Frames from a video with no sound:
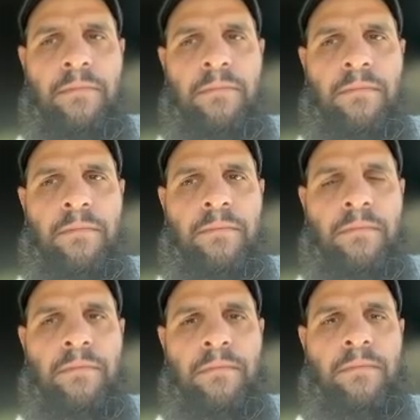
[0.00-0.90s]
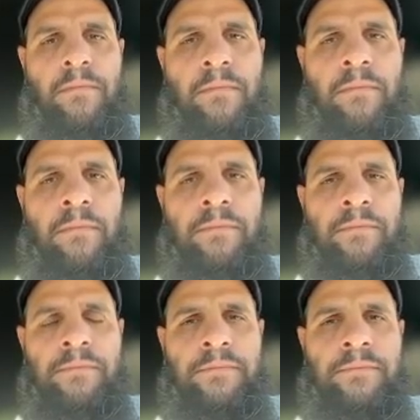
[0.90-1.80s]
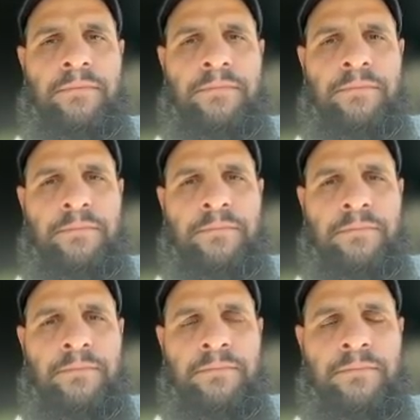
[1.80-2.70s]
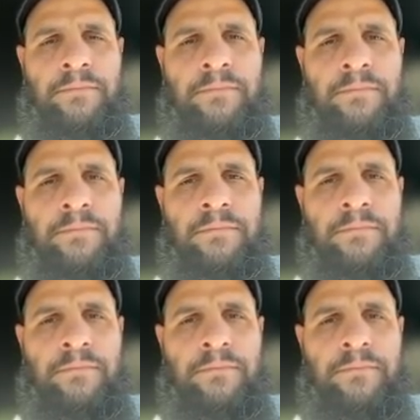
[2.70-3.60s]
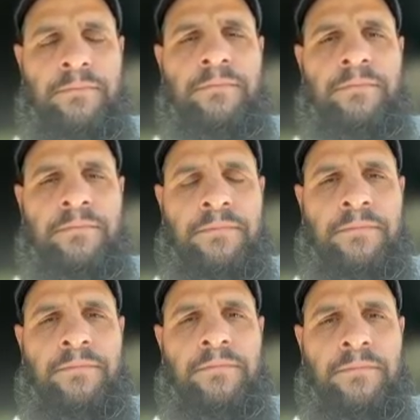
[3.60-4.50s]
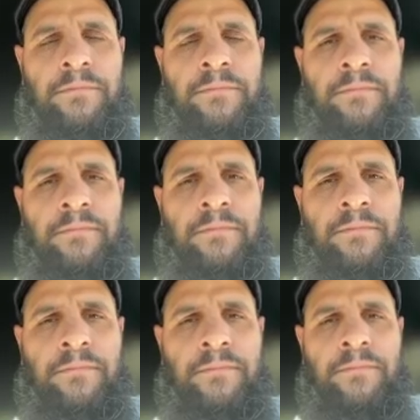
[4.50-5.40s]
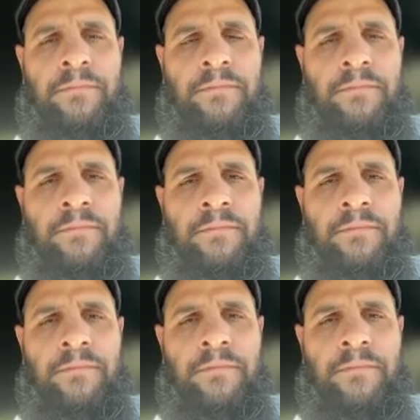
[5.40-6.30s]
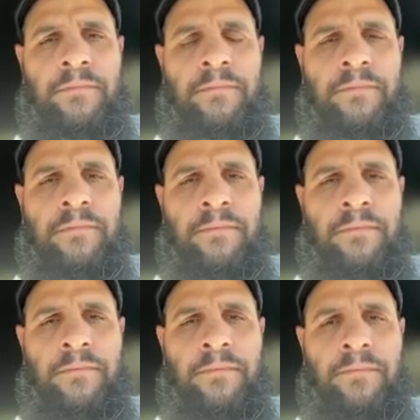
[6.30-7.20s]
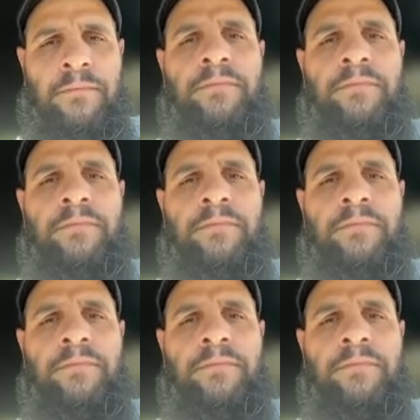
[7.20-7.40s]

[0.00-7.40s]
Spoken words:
This person isn't speaking.